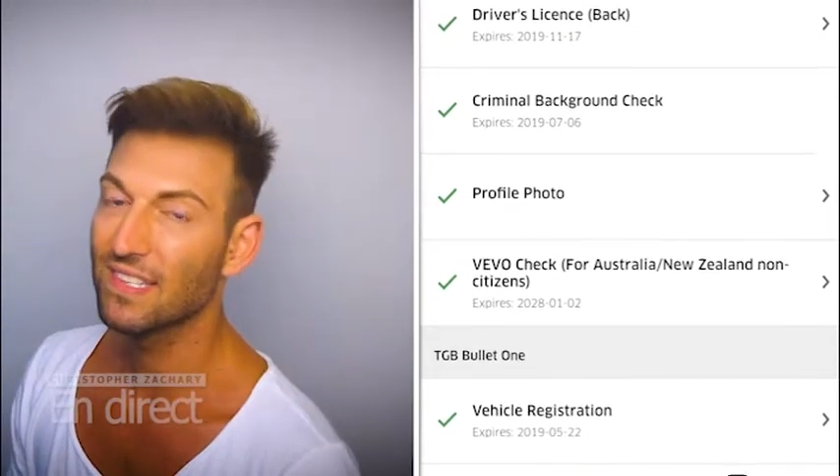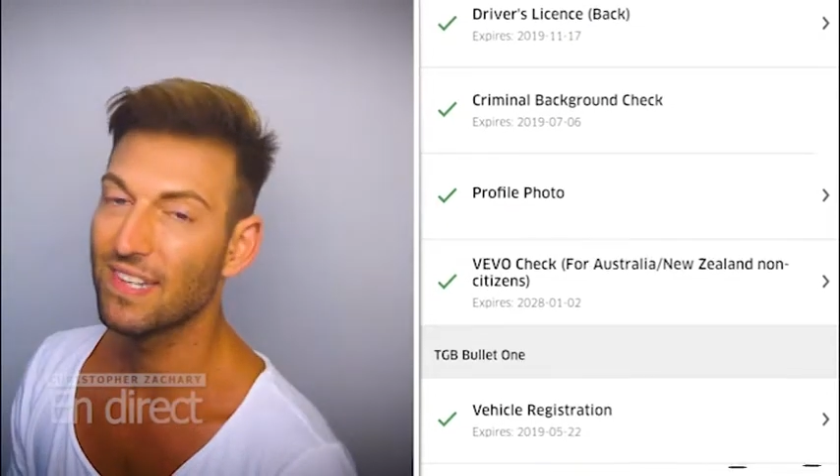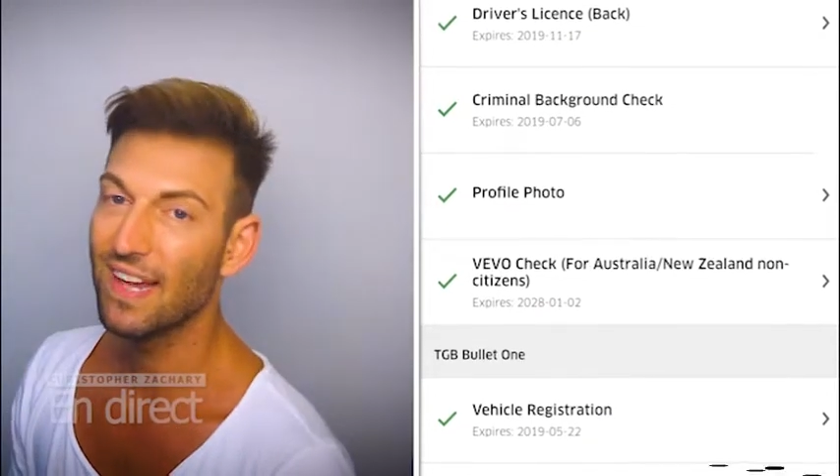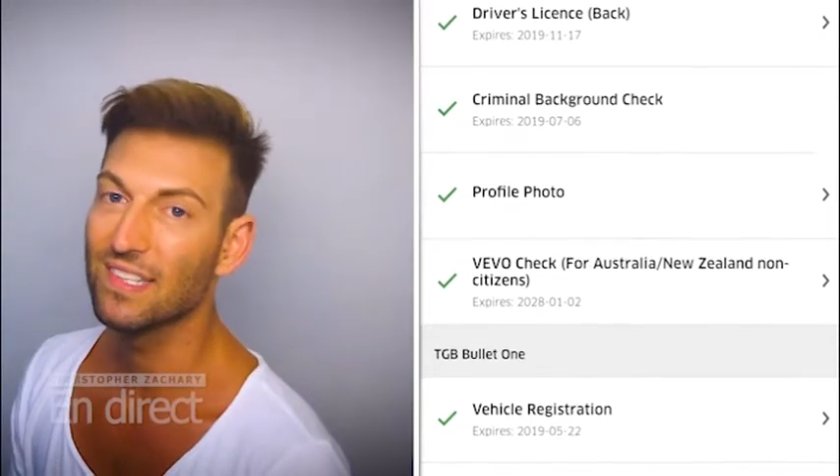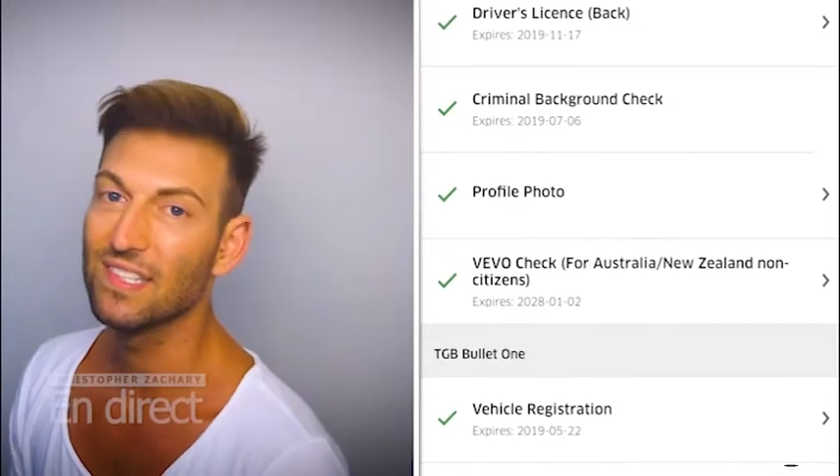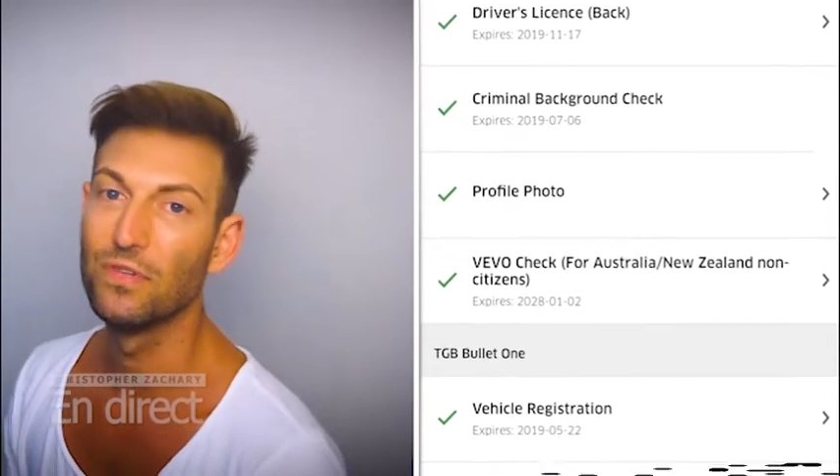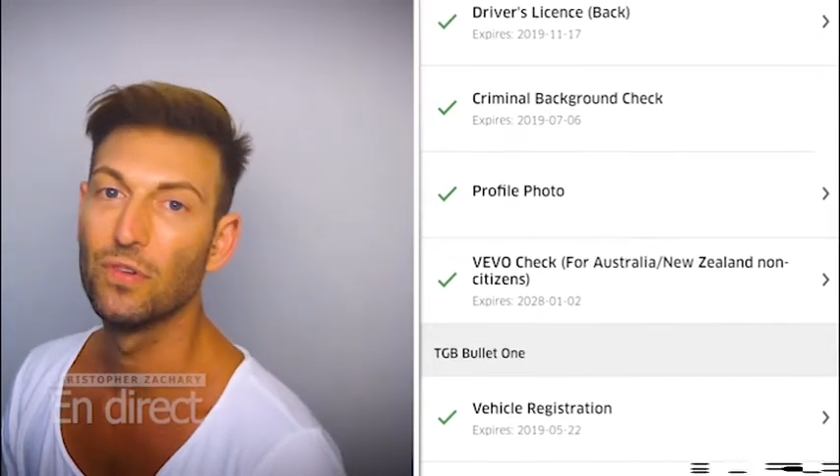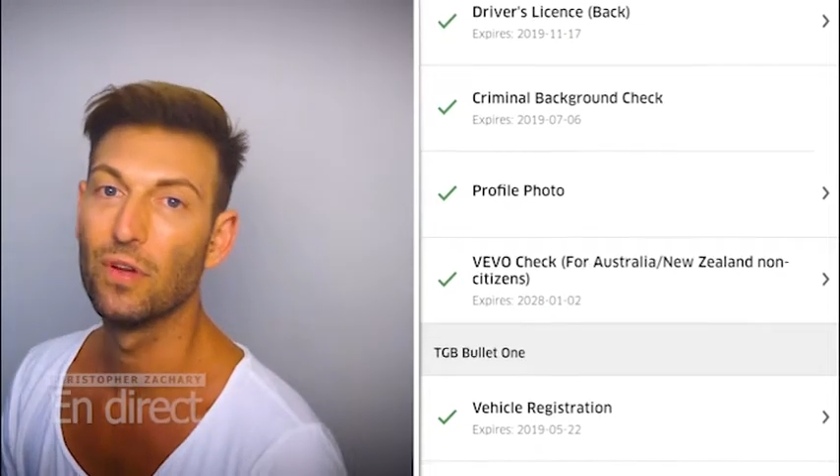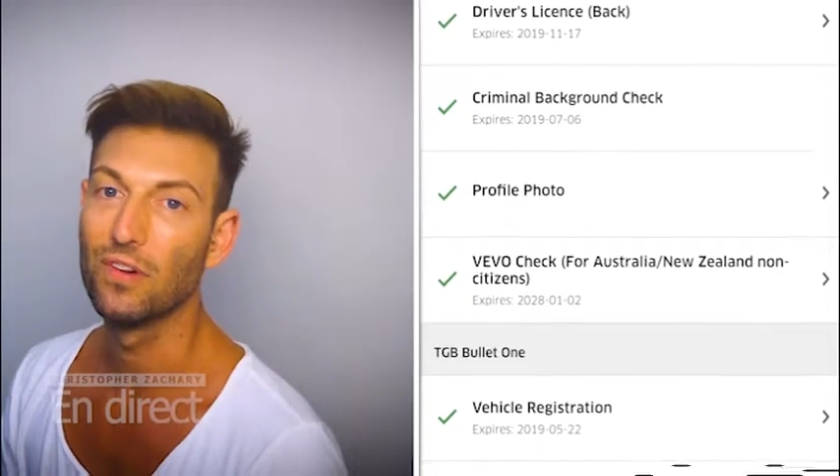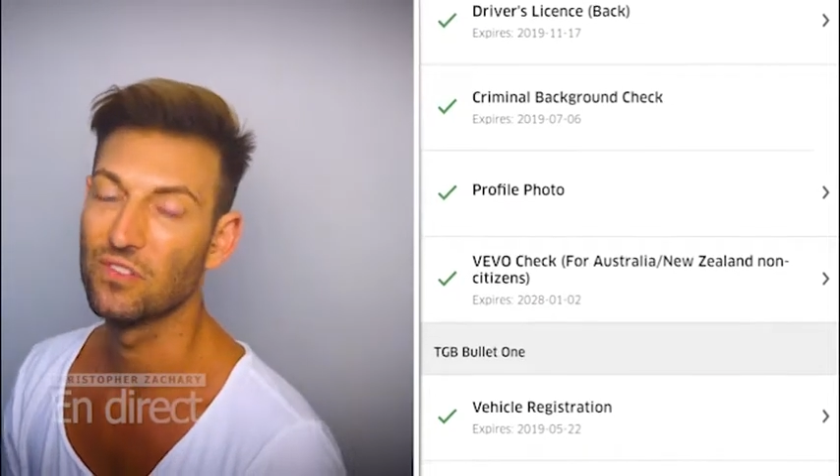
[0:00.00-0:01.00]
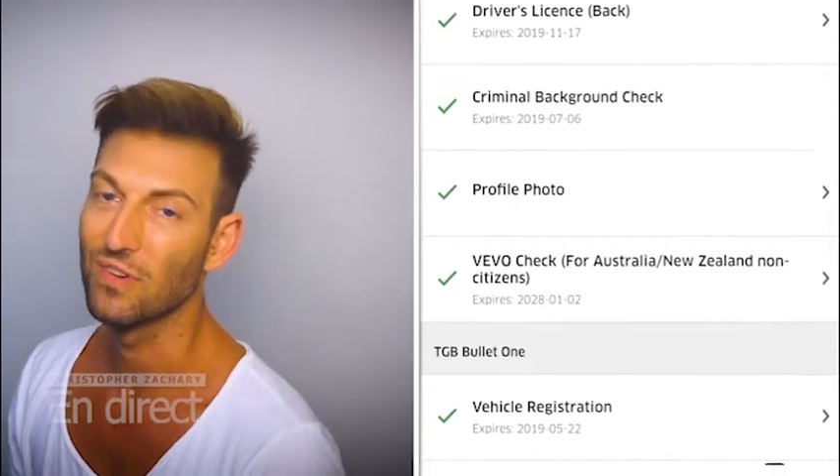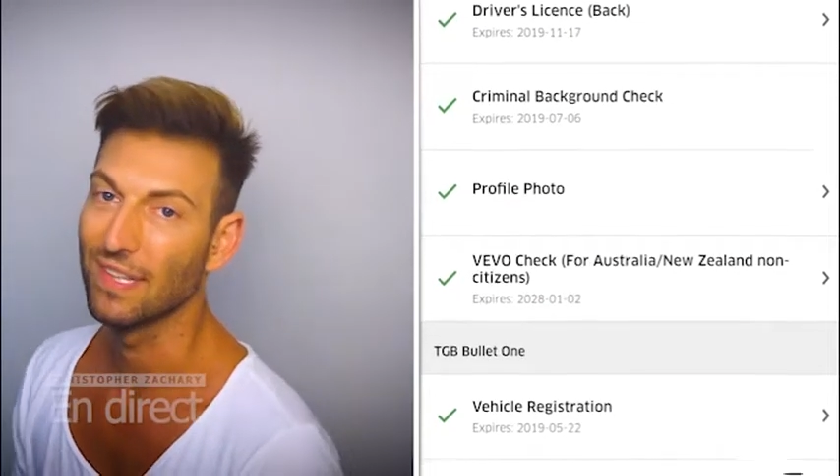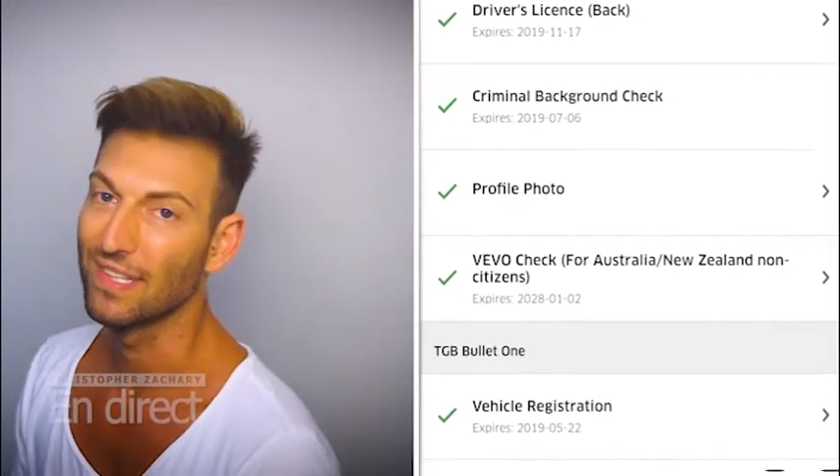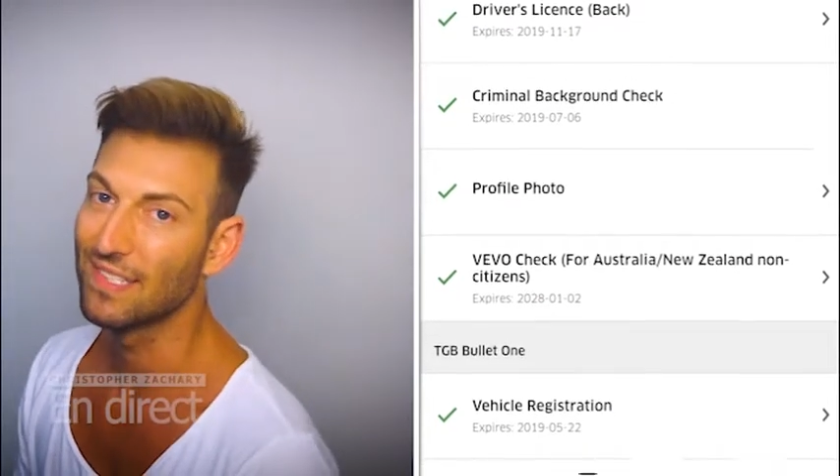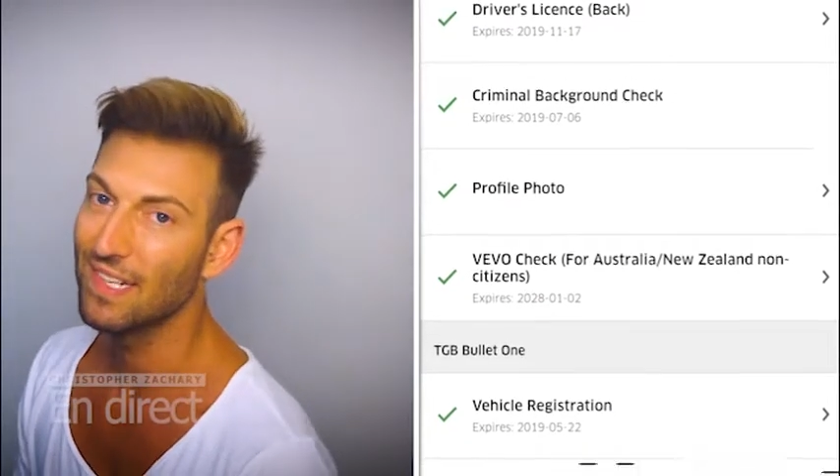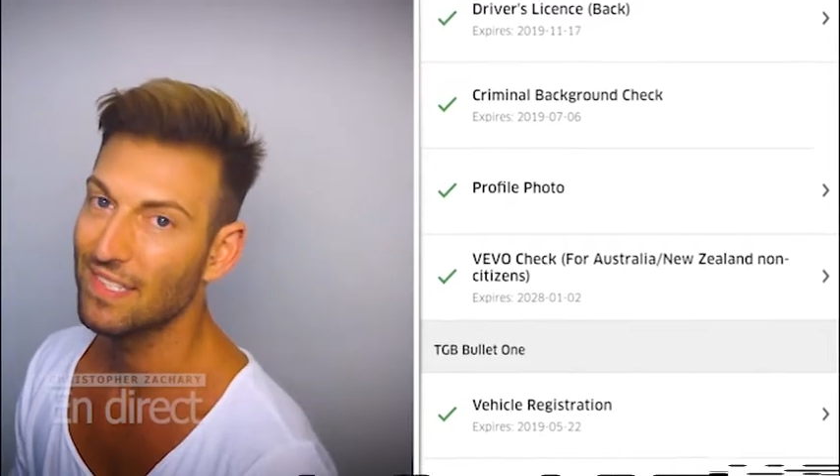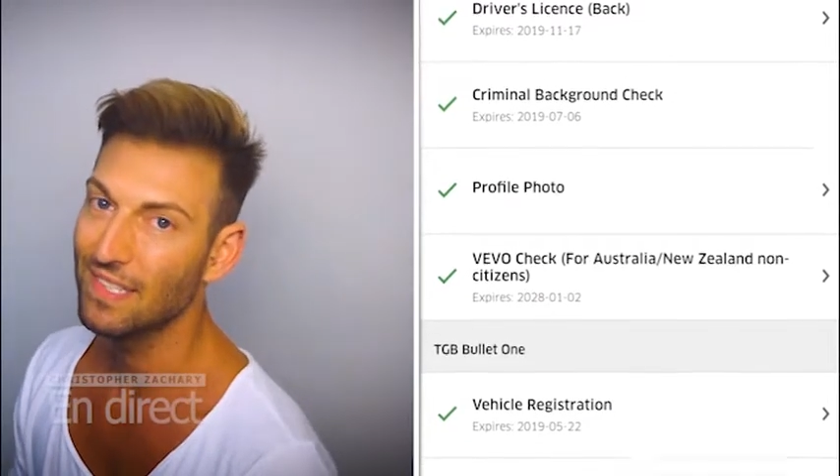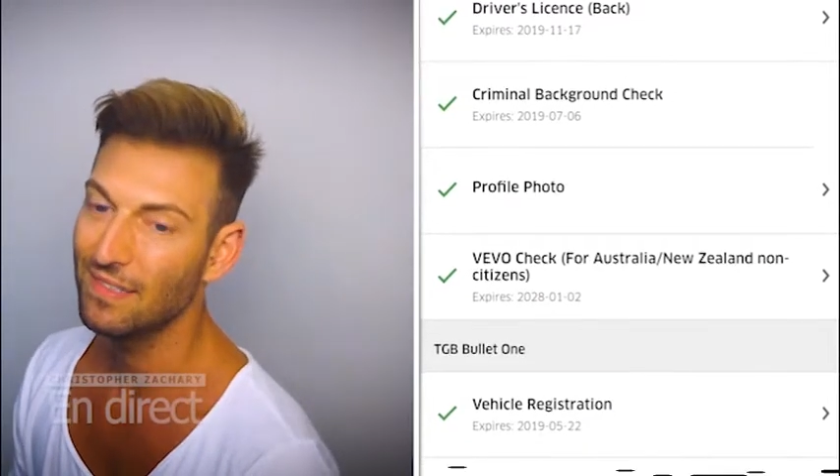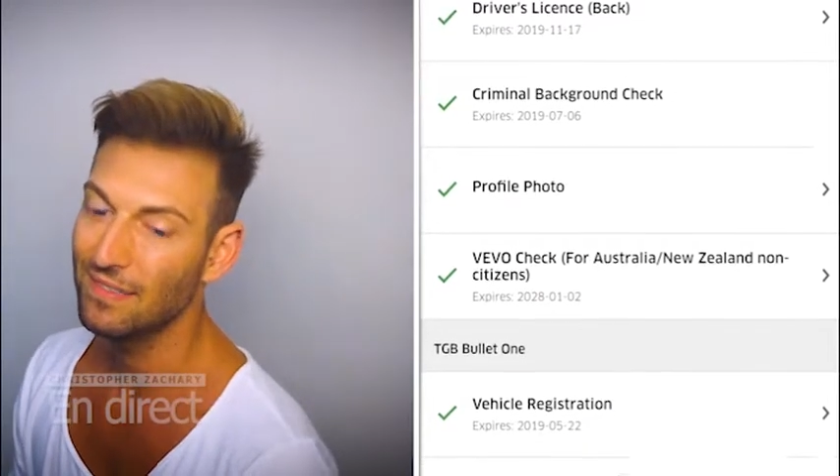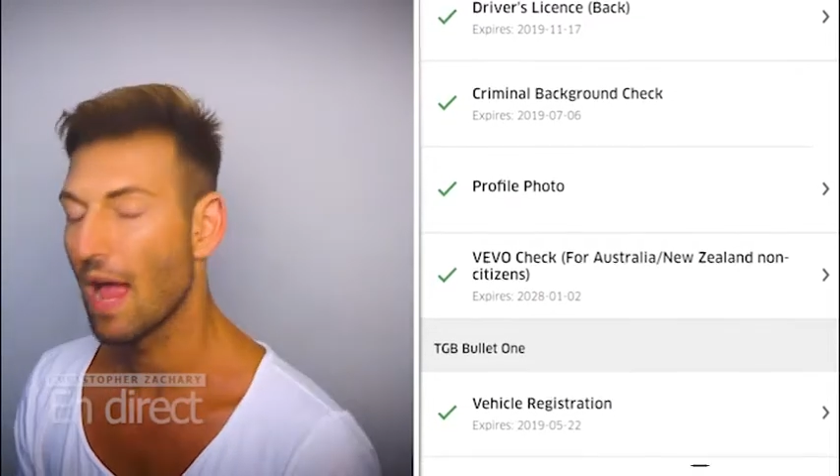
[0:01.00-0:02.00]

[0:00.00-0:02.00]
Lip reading: status if you're not an Australian citizen.